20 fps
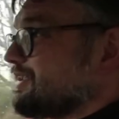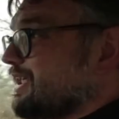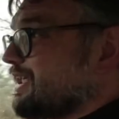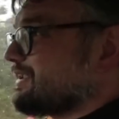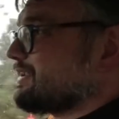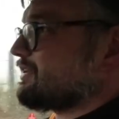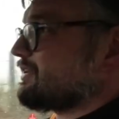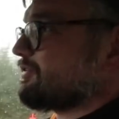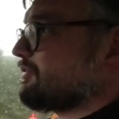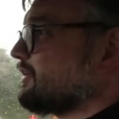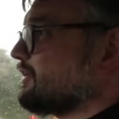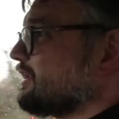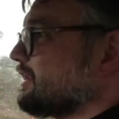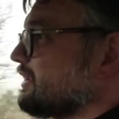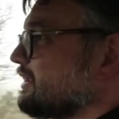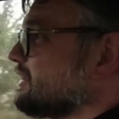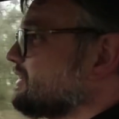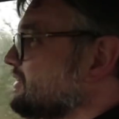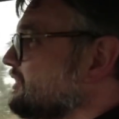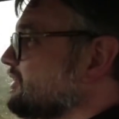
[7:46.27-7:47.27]
are necessary.
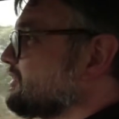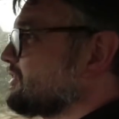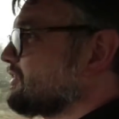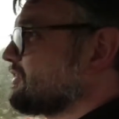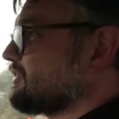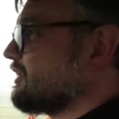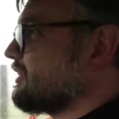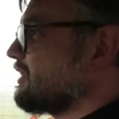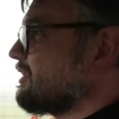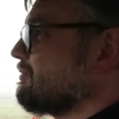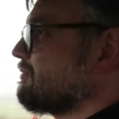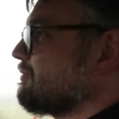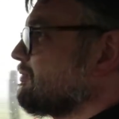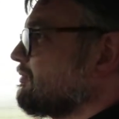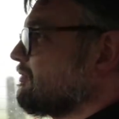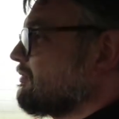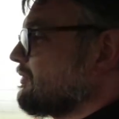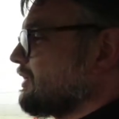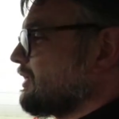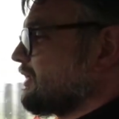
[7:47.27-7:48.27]
It's just
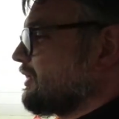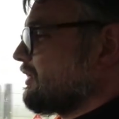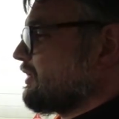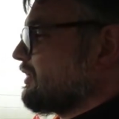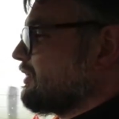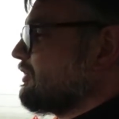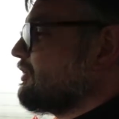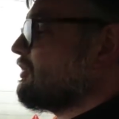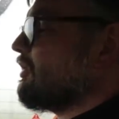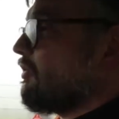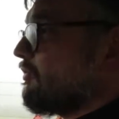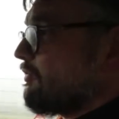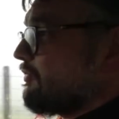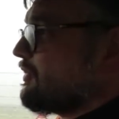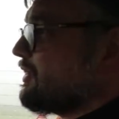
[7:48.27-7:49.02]
not